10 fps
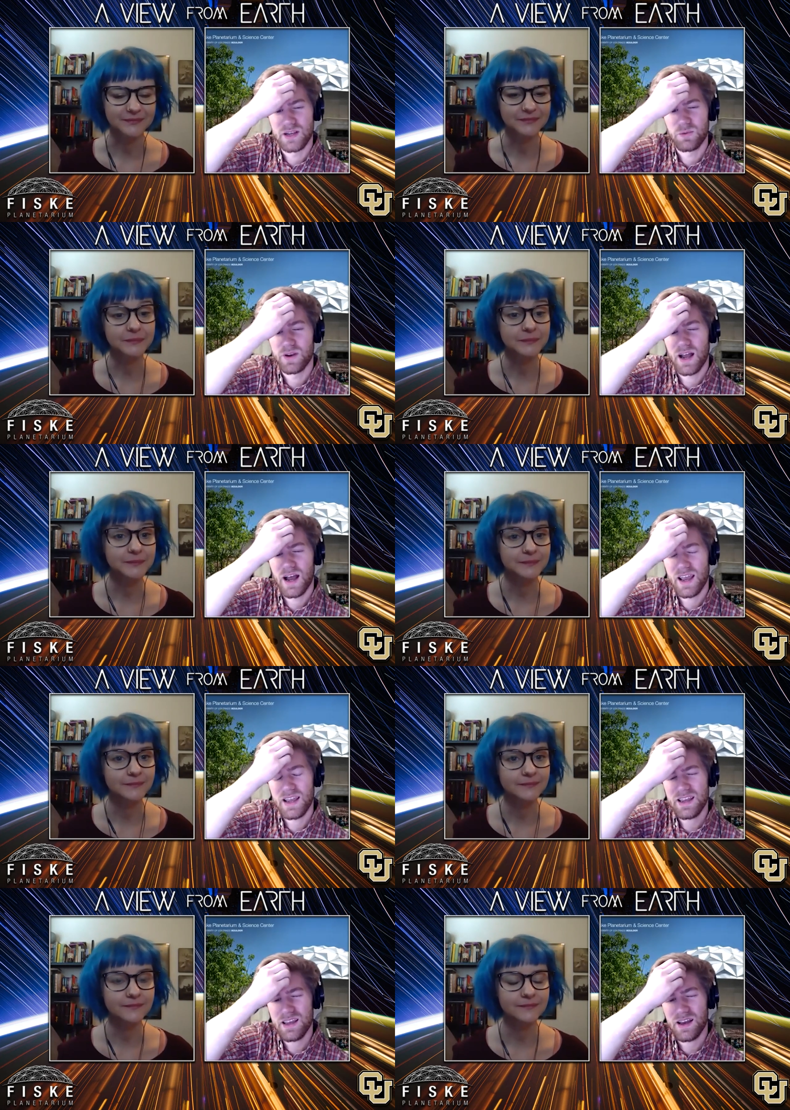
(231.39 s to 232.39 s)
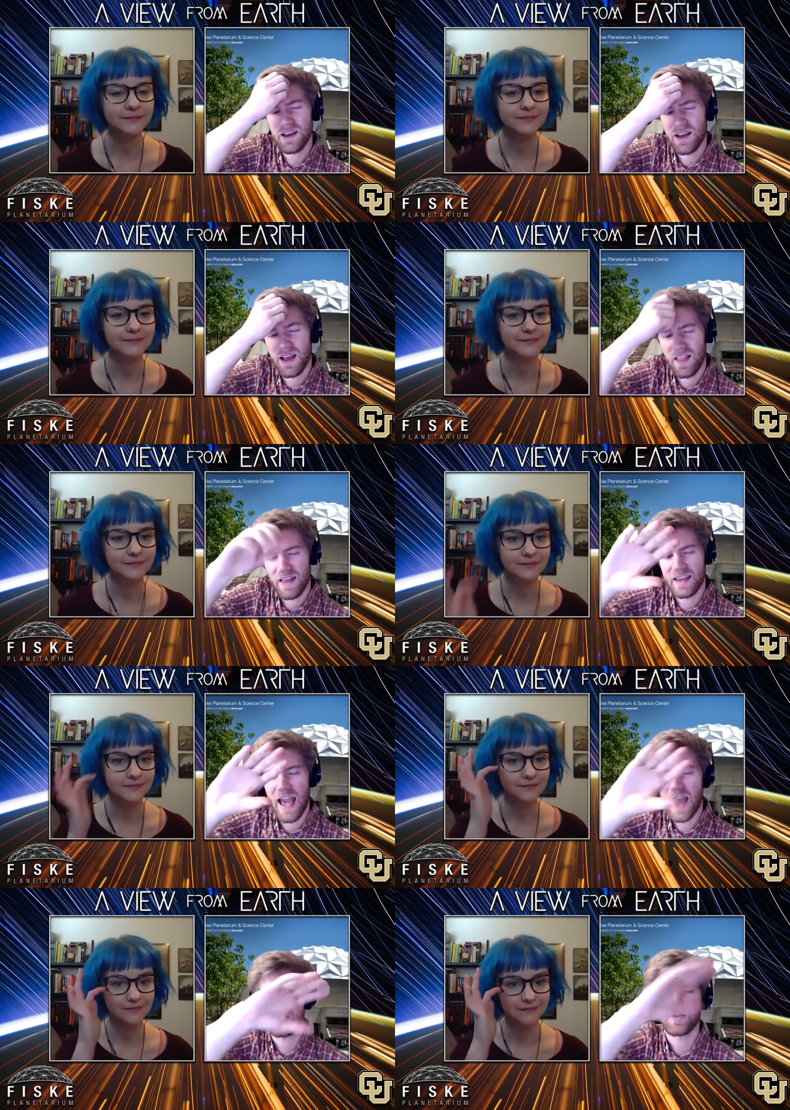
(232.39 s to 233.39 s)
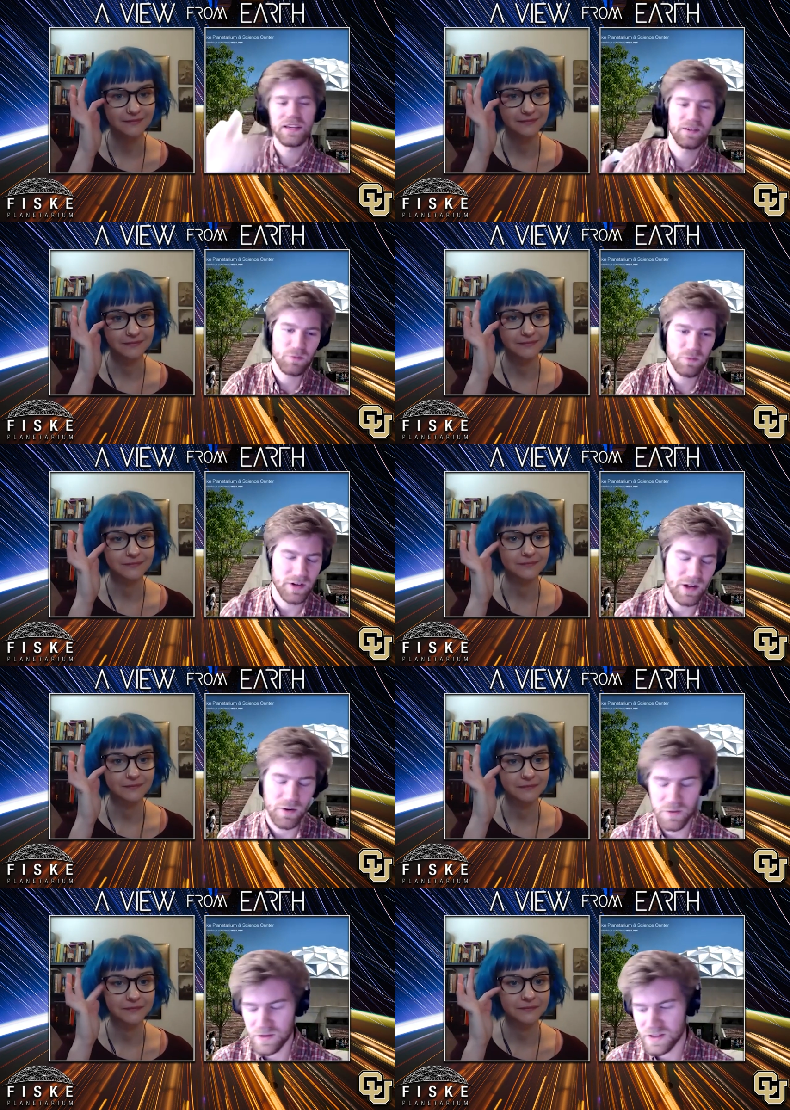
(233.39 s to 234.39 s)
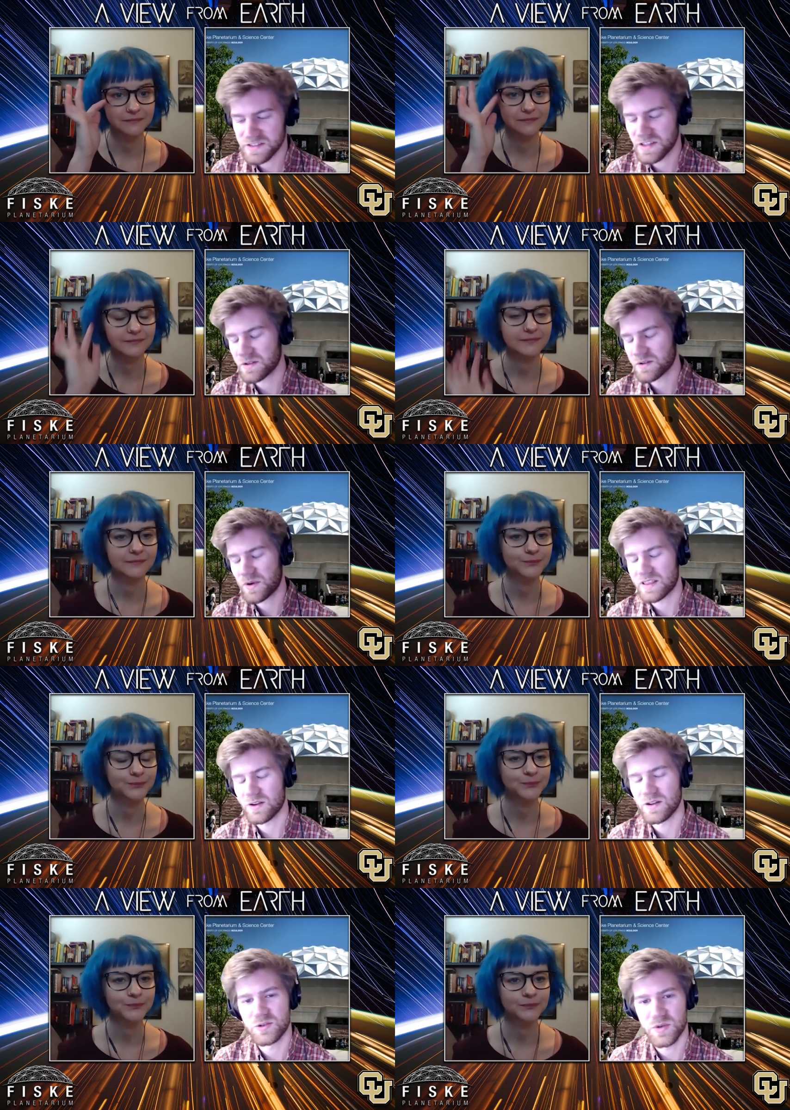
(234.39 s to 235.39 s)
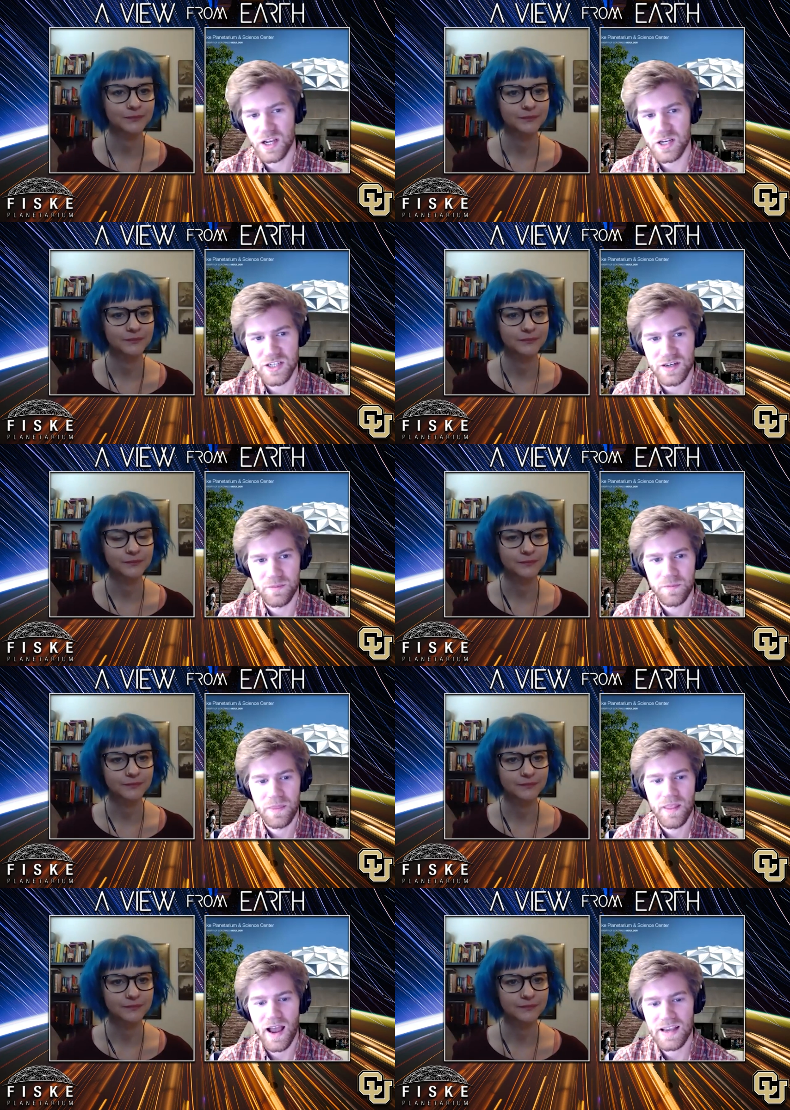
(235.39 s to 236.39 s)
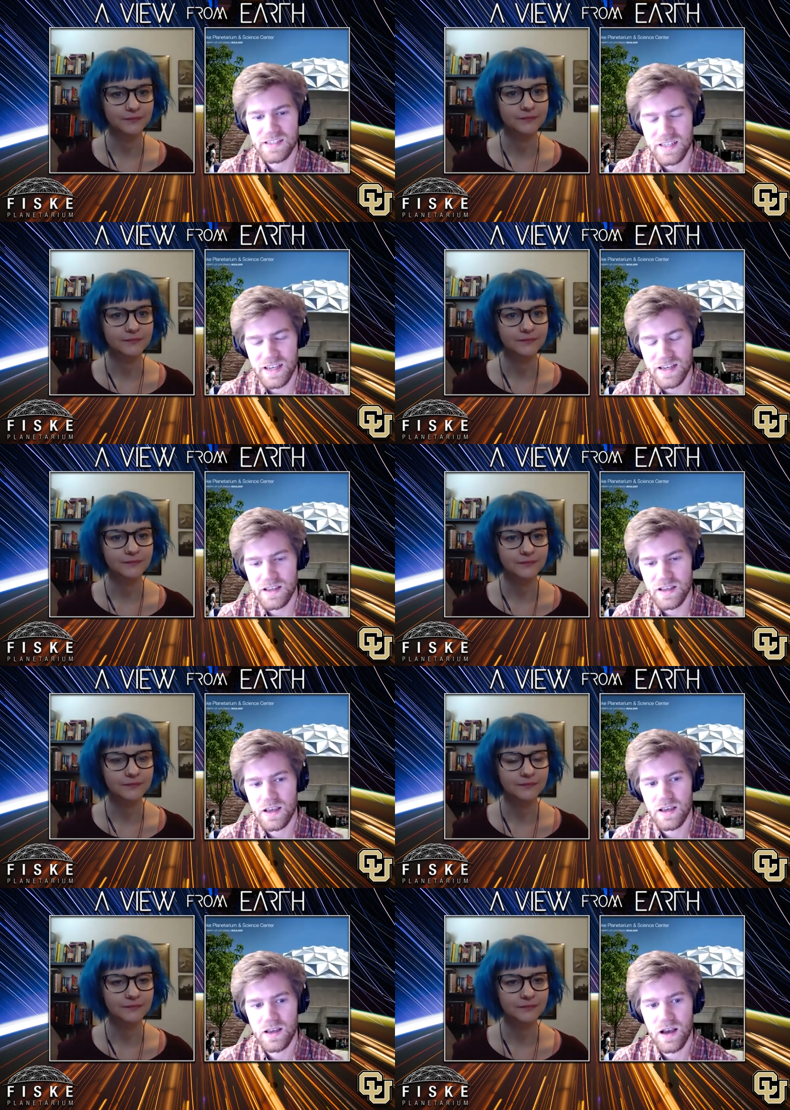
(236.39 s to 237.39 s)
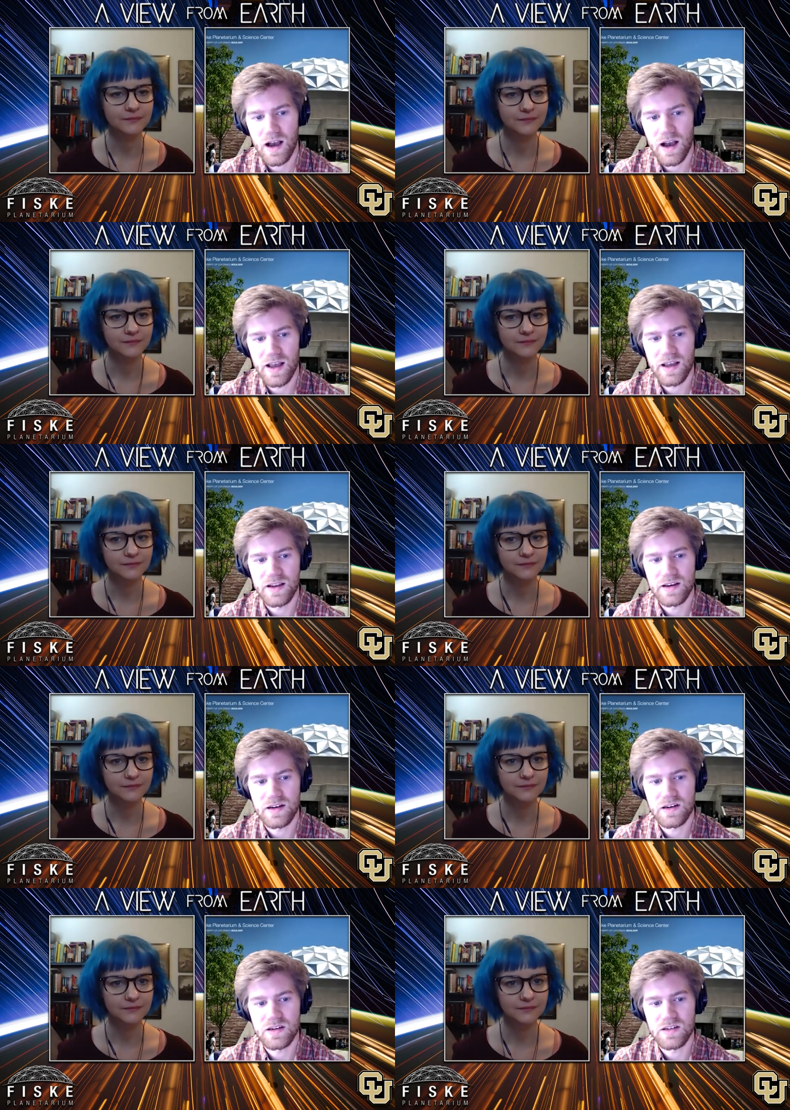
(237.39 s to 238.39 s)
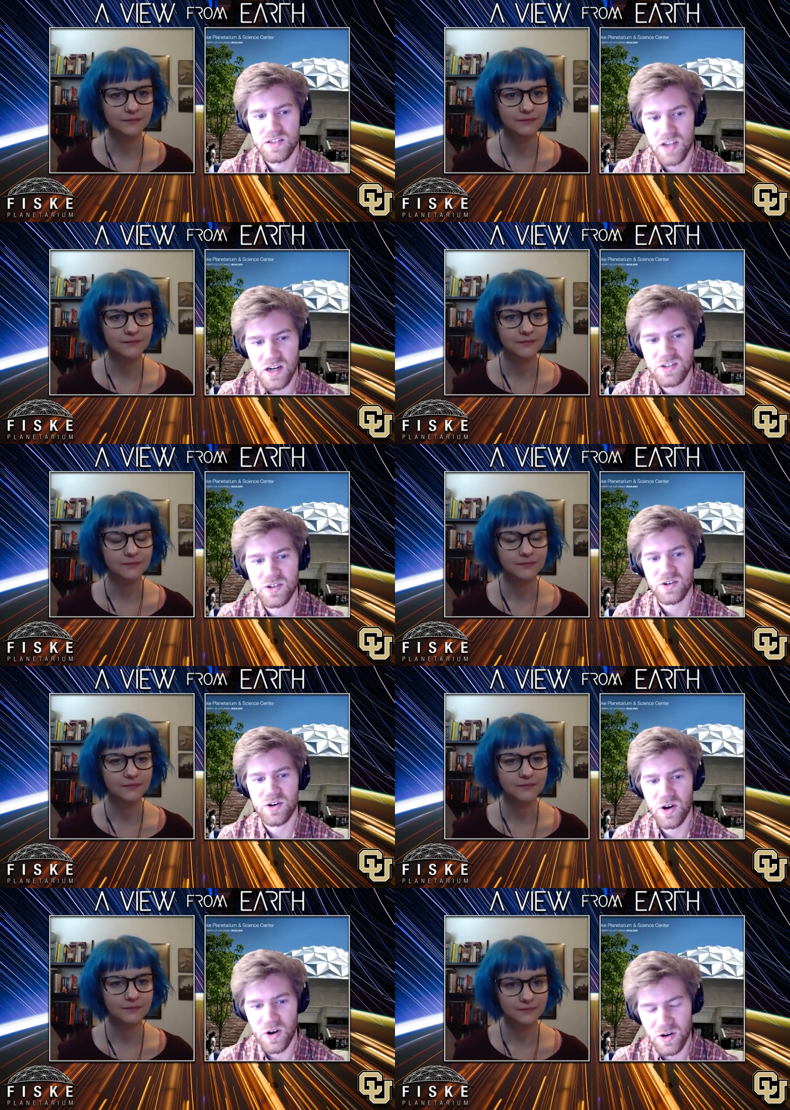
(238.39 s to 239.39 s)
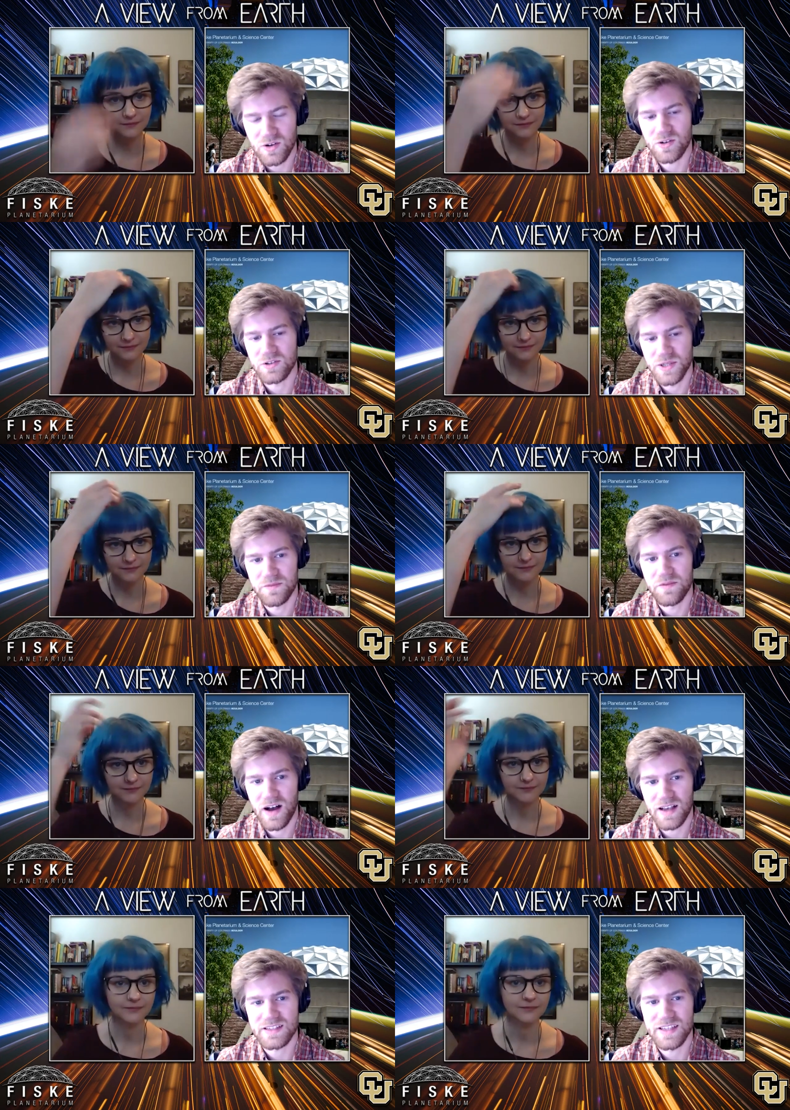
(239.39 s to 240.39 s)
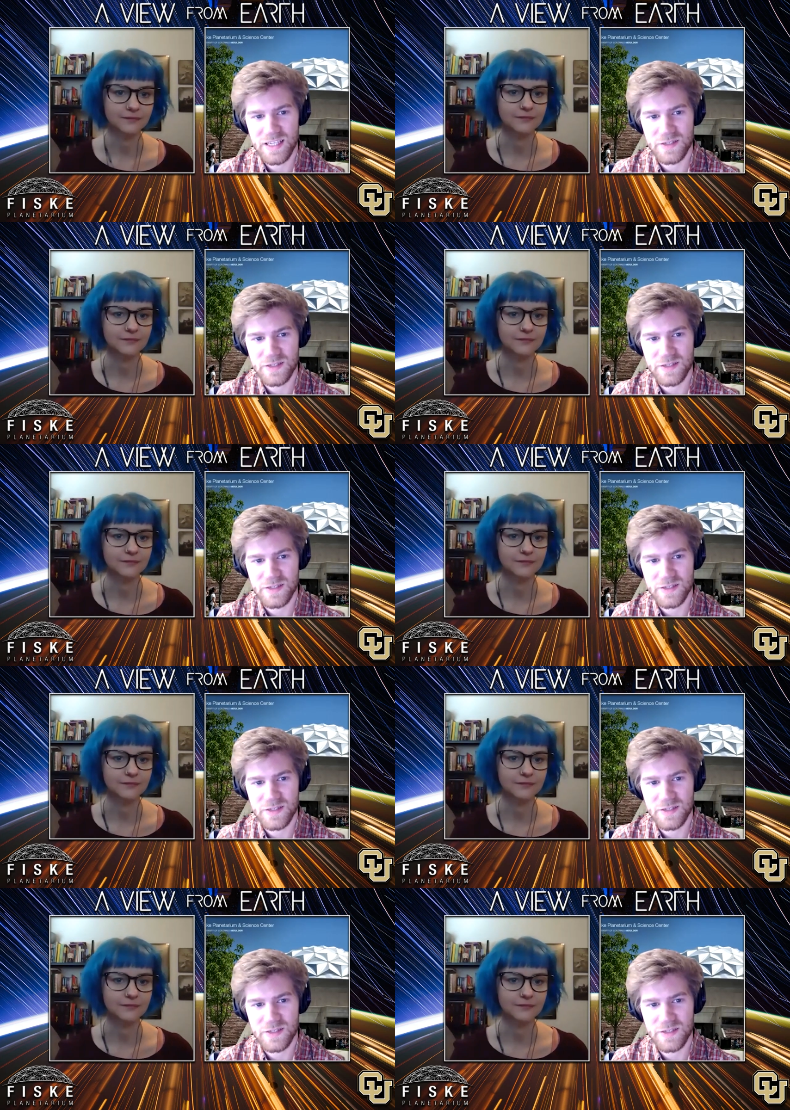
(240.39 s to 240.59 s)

Speaker 1: When I, like, after I, you know, did the quick little introduction, I said, uh, Dr. Colonel Jim Voss, thanks for